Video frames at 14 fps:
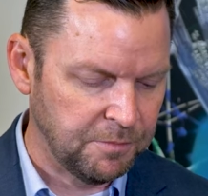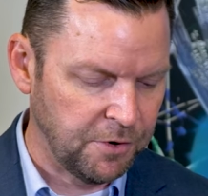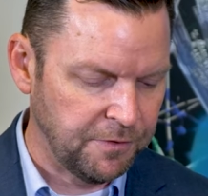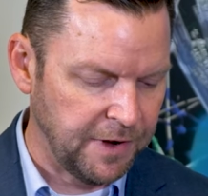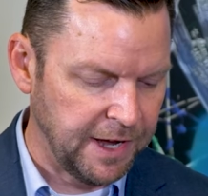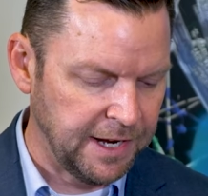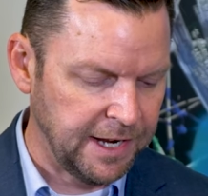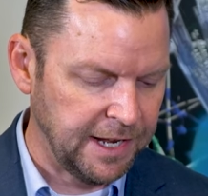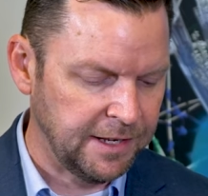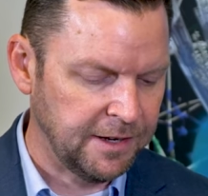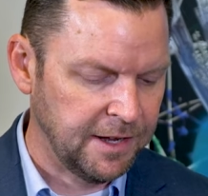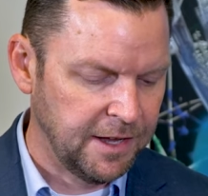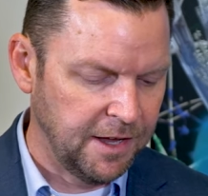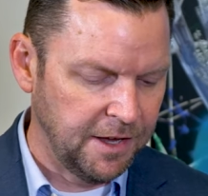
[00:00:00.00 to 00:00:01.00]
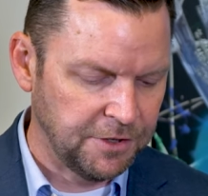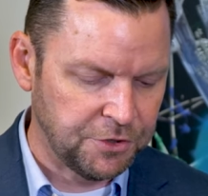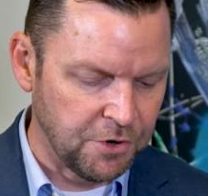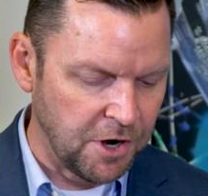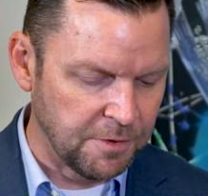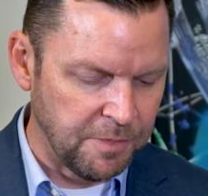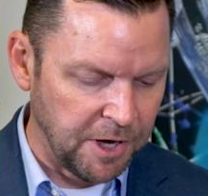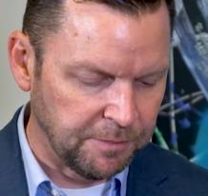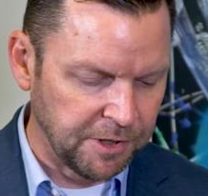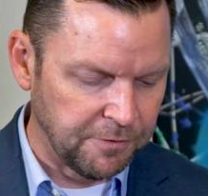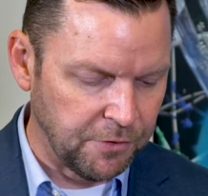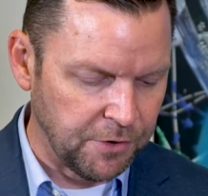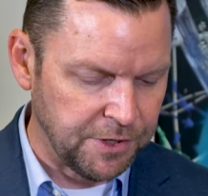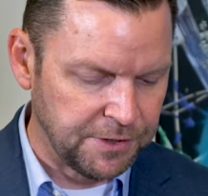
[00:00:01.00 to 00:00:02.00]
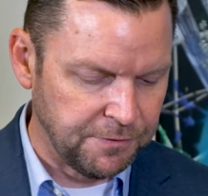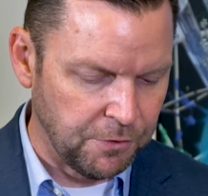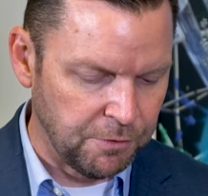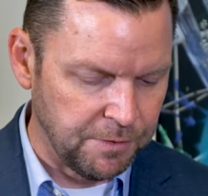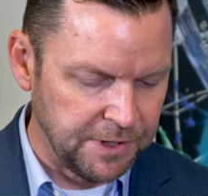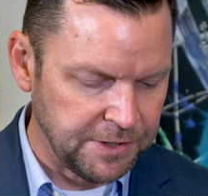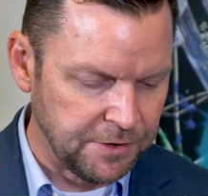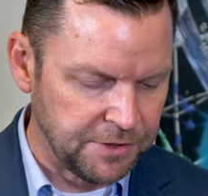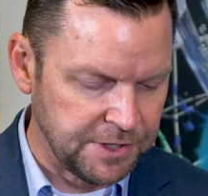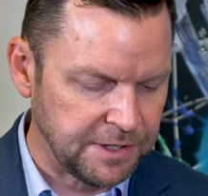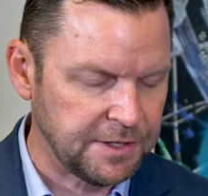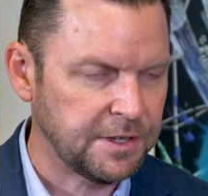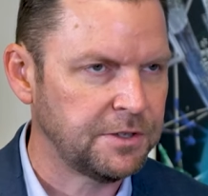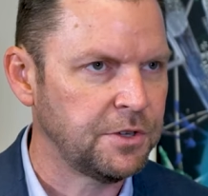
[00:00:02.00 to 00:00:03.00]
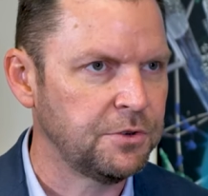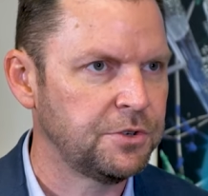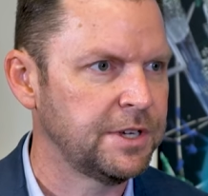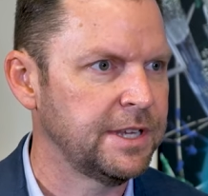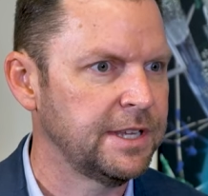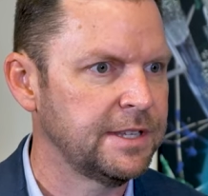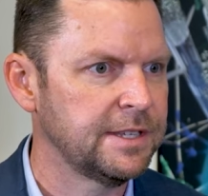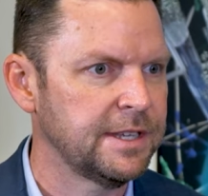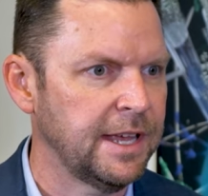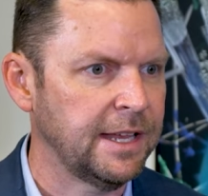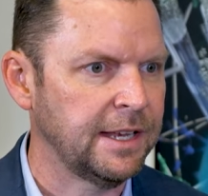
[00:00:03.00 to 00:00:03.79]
providing a strong public voice for research institutions